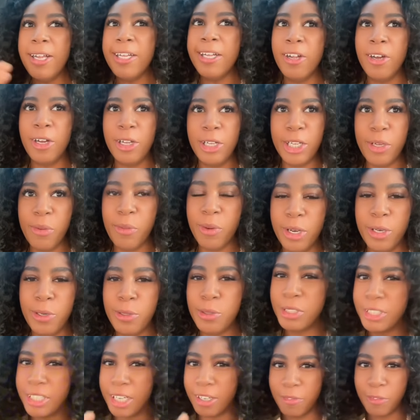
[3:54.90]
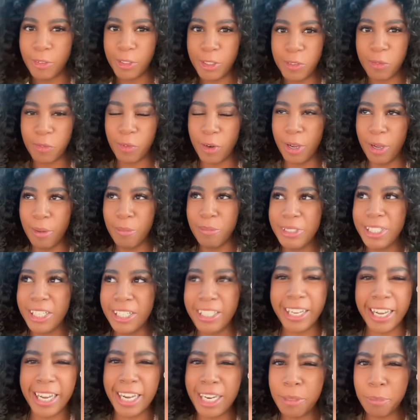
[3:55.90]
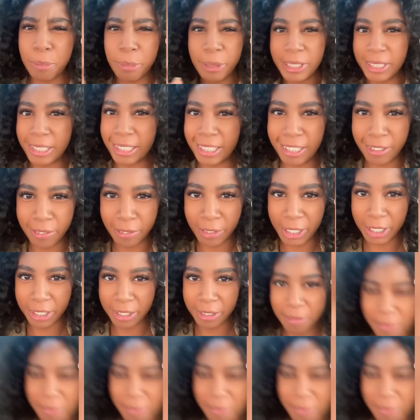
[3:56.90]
the only one who suffers from delayed pisstivity?